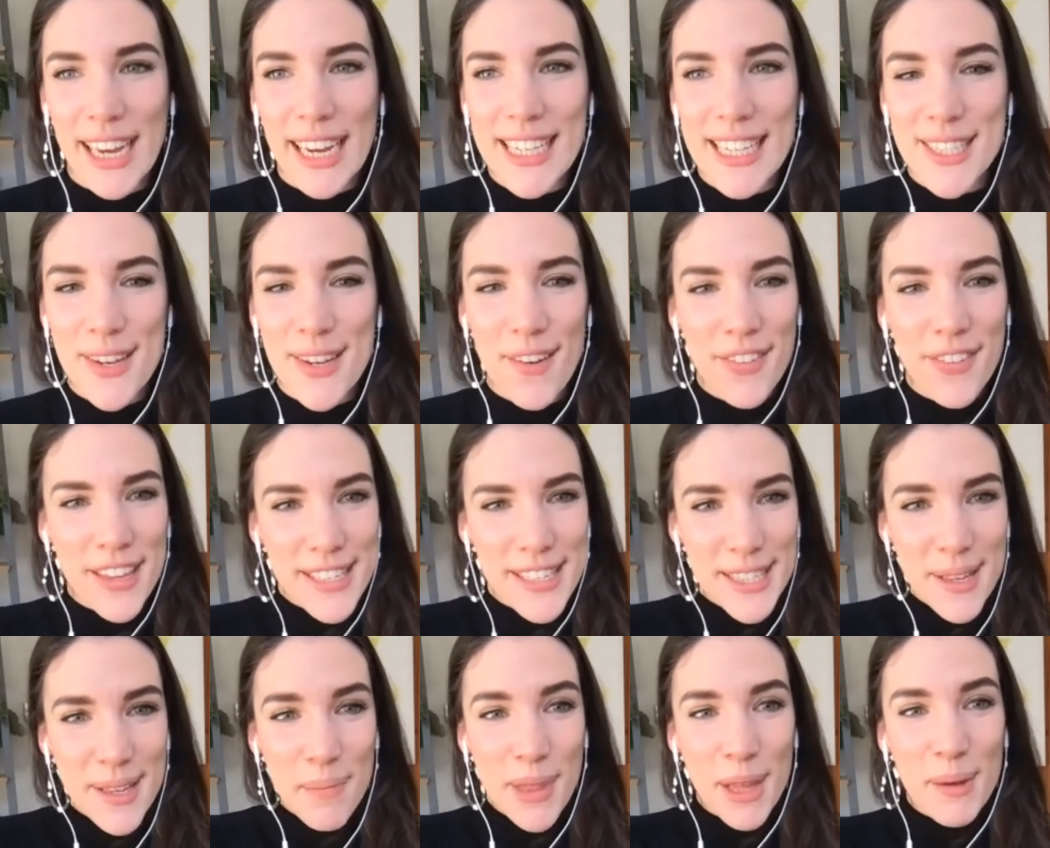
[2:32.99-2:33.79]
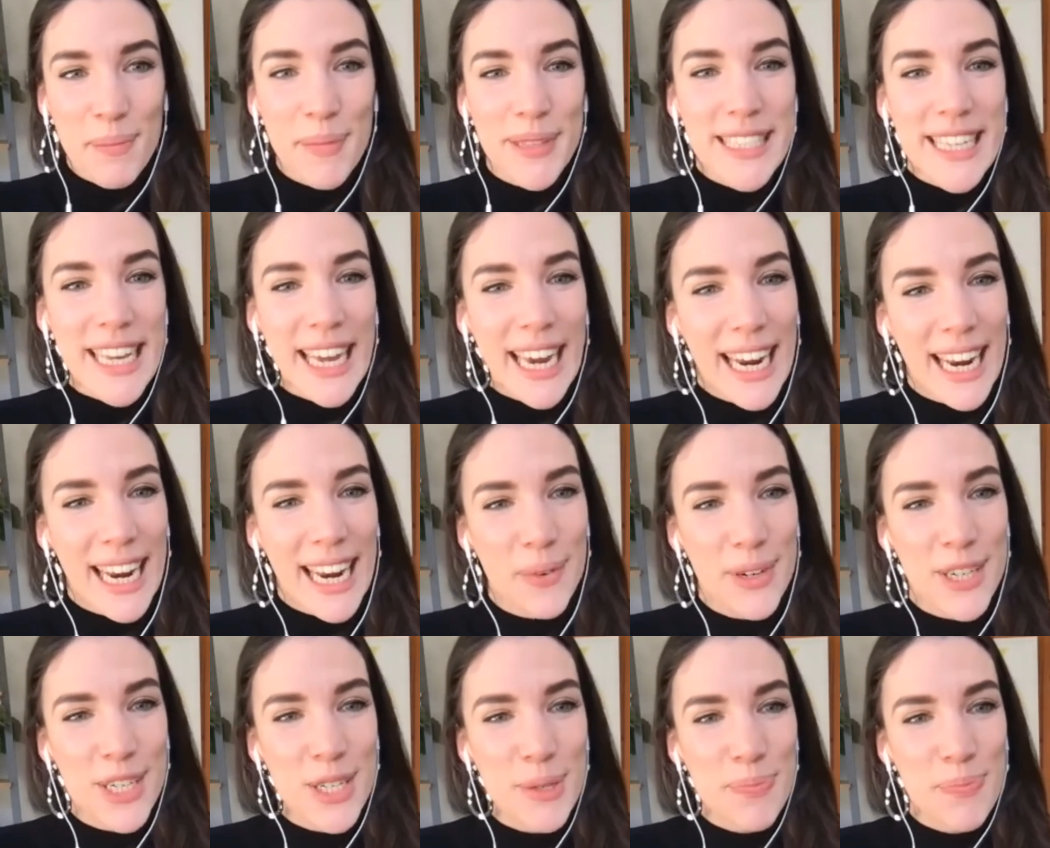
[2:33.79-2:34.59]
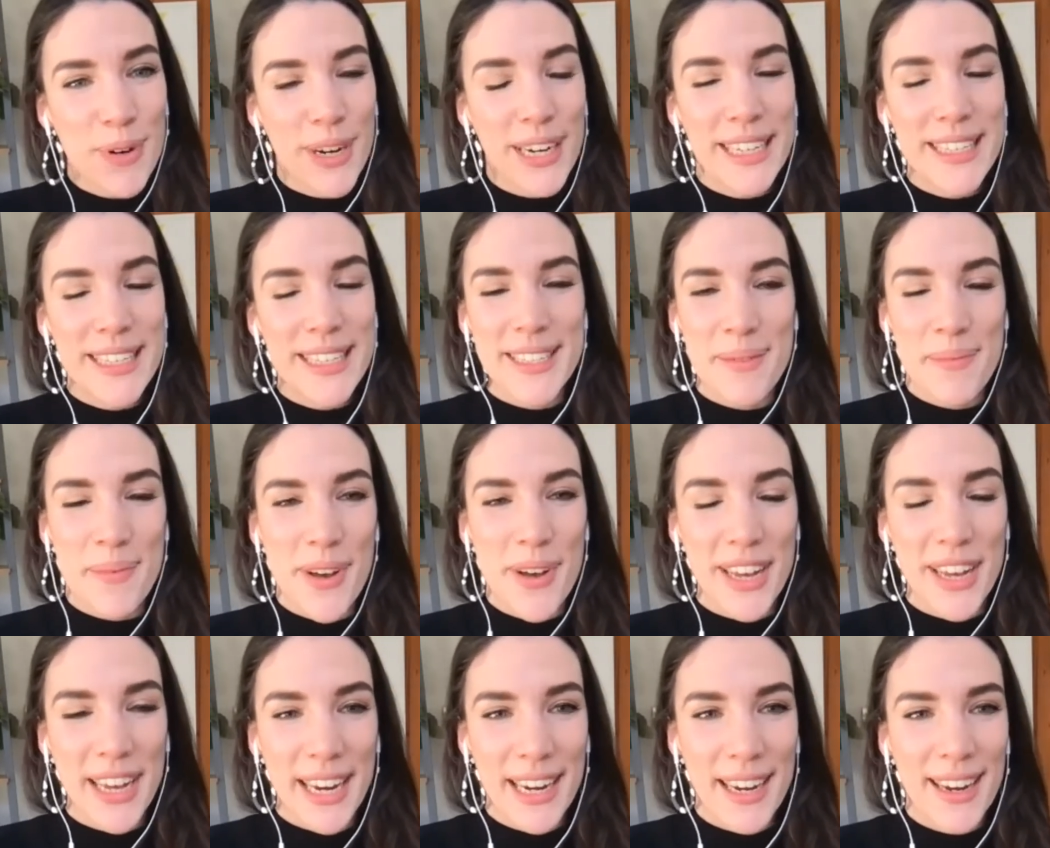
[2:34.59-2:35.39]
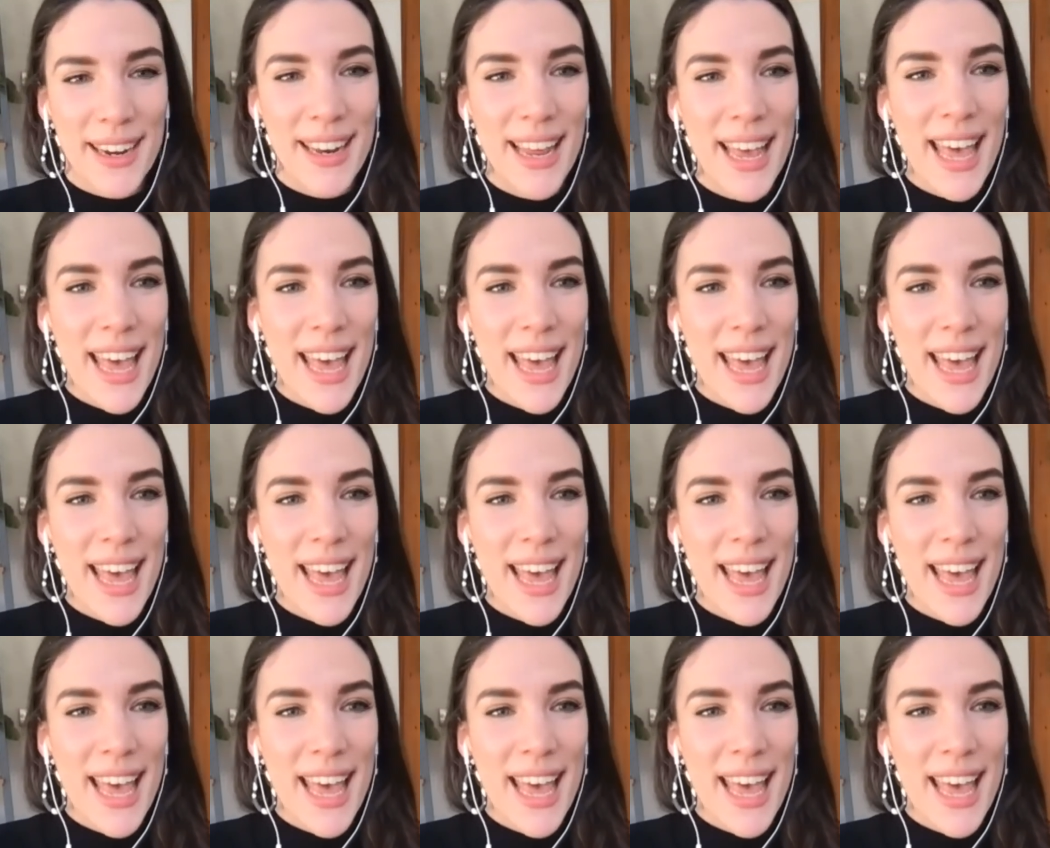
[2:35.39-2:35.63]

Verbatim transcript: So if there's something particular which springs to mind,